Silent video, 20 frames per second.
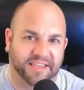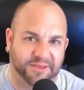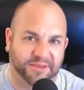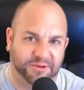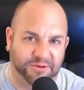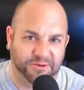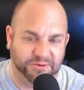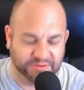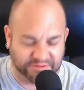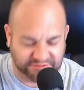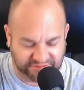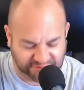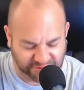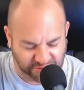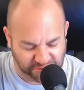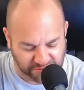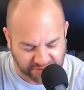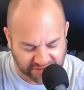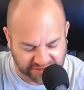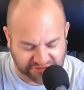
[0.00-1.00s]
you
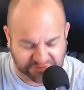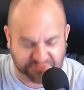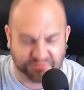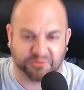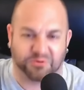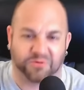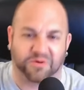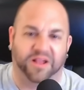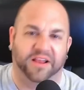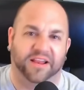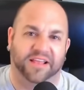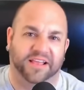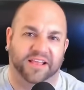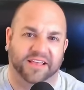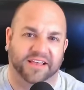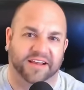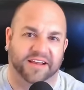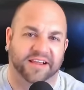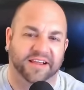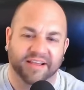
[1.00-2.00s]
so much for writing
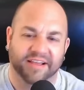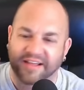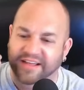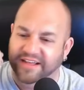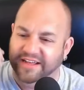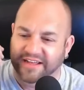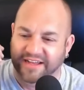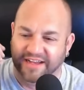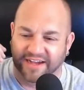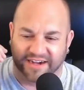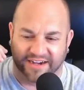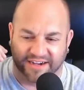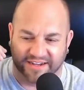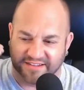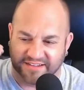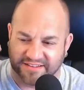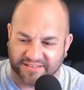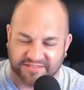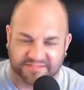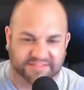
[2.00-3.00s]
in.
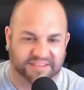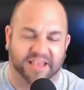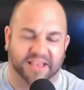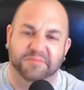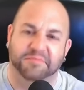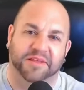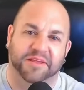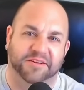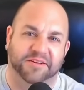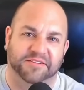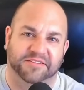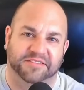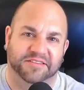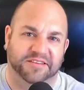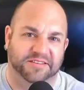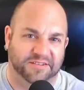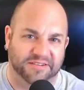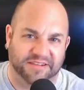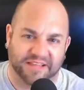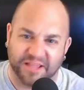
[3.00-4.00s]
10 meters the
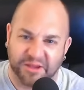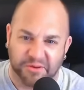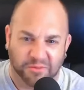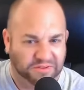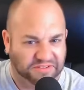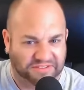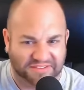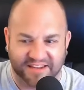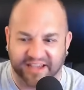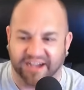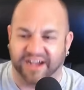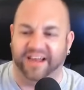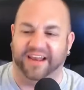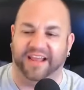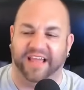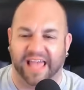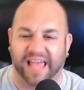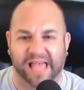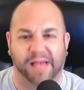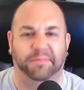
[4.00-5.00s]
other day was not
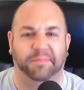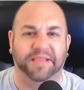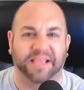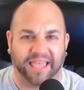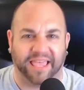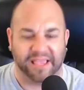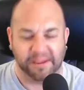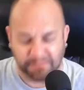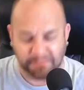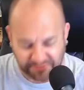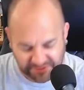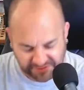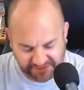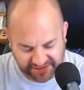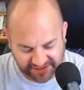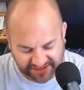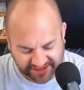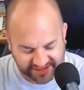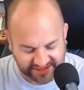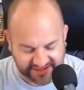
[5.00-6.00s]
a happy camper,
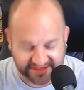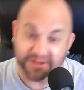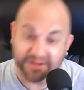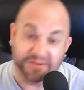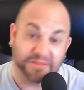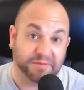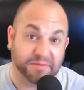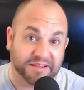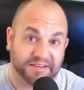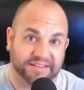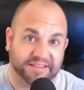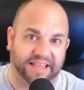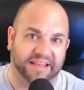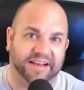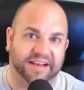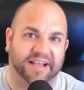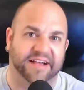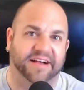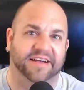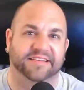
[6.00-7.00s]
and I only made
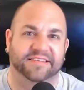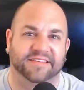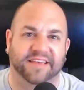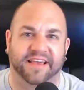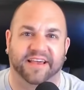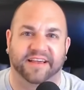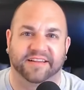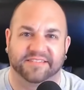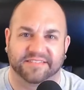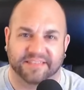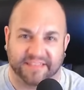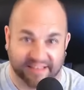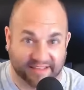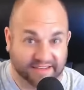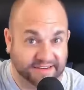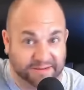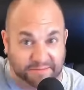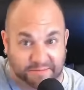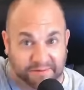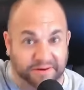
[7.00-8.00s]
10 contacts,
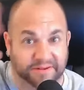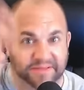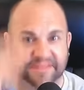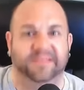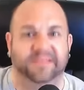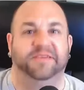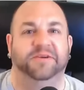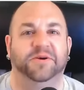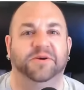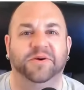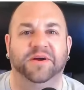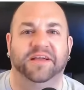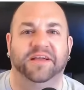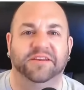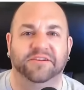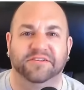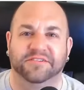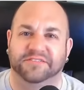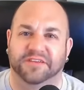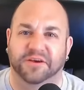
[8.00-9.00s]
and apparently you and
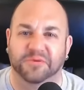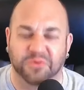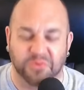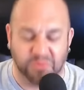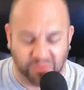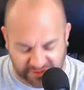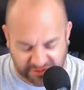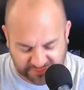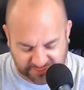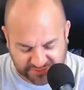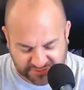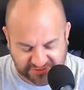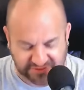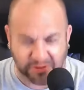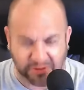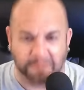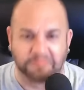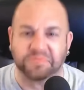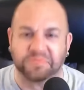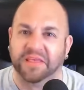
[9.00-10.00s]
your son were one of them.
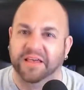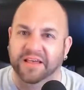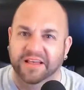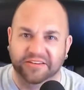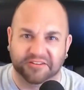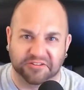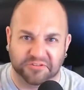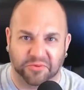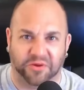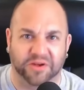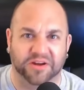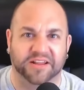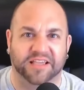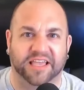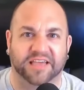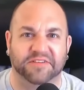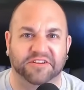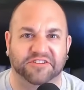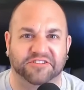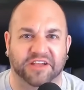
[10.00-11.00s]
So just wanted to
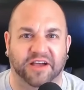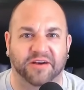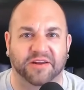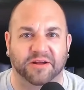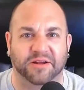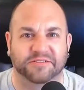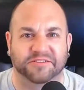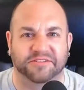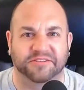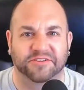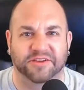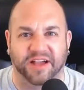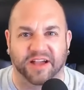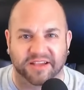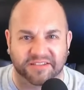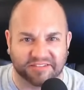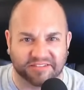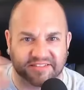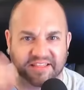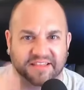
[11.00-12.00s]
give a shout out to you
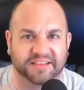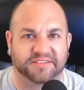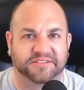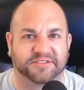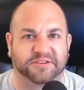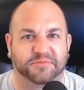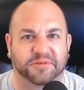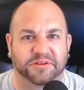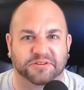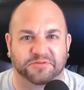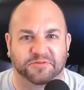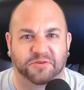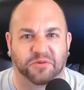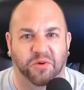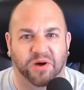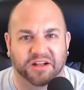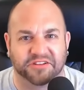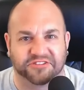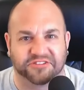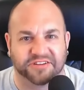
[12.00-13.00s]
guys. Thanks so much for
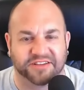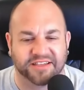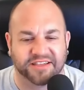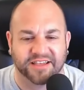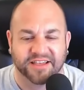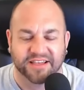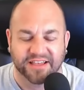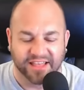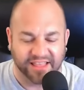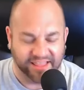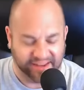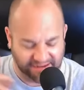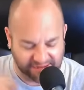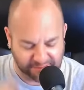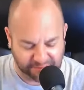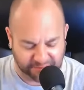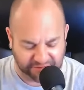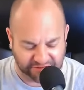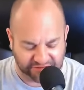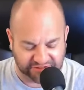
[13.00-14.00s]
watching, and I
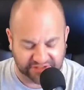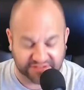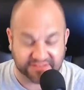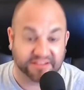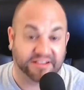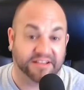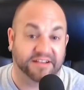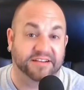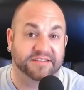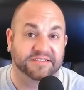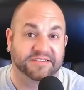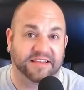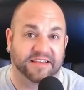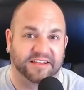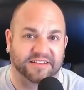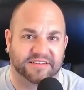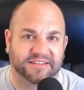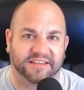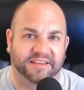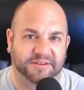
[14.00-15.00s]
appreciate the
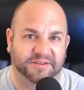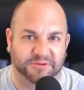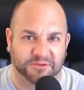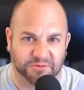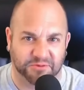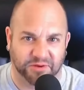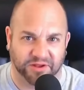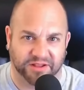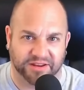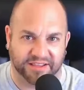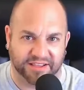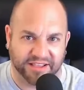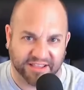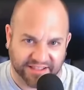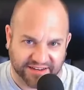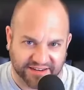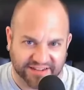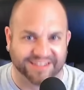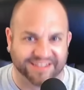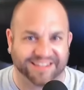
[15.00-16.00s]
contact and you writing
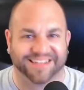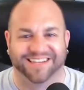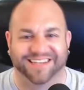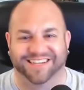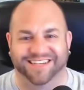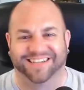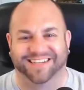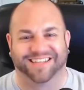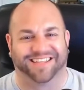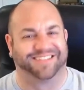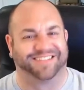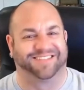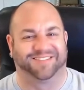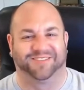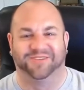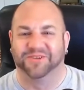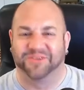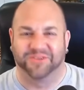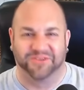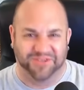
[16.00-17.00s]
in. That's
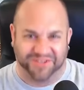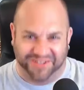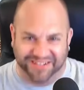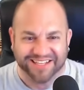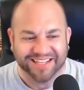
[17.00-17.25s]
so cool.